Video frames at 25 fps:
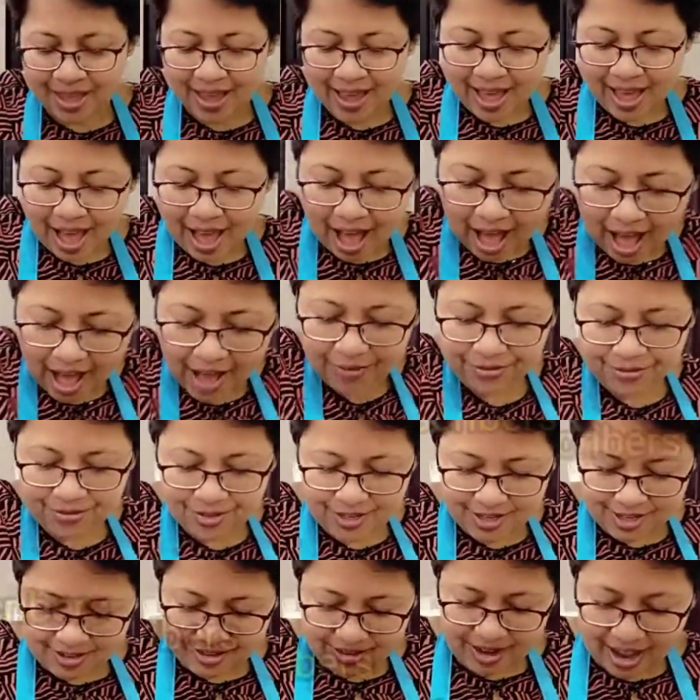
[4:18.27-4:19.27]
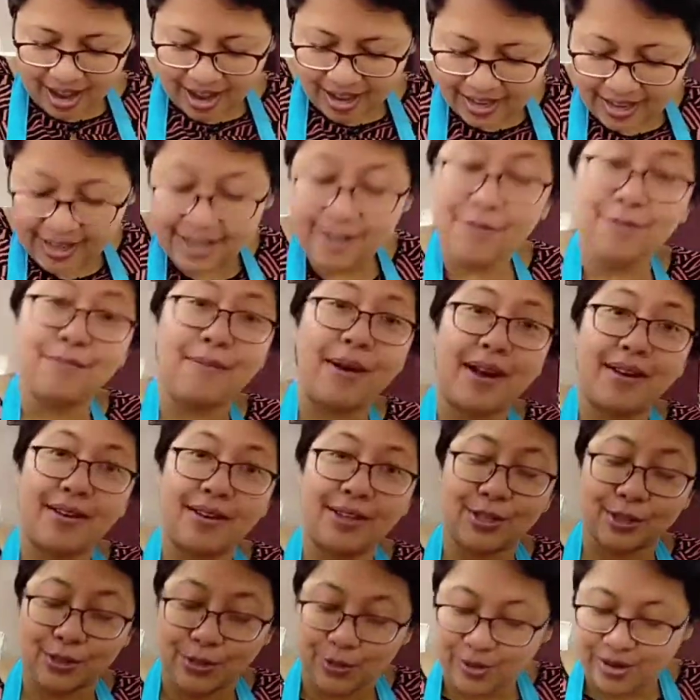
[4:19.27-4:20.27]
after I gave my
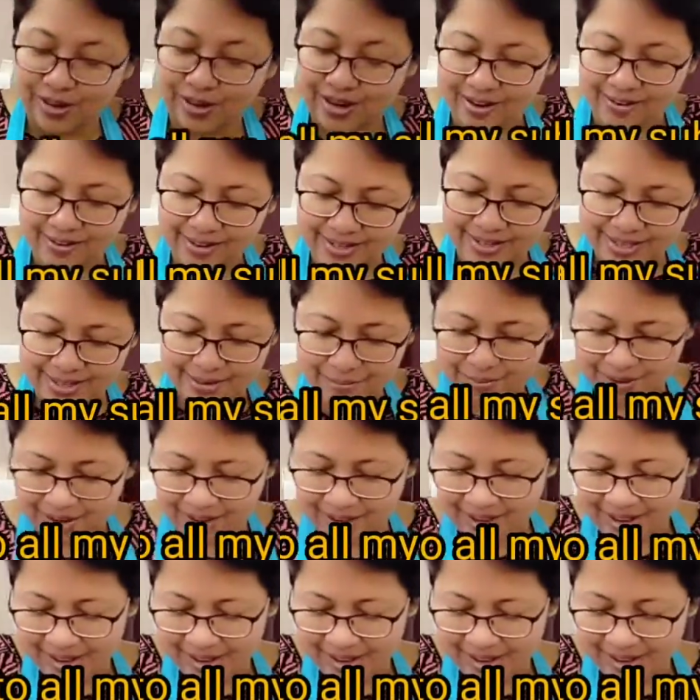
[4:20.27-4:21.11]
rasgulla recipe.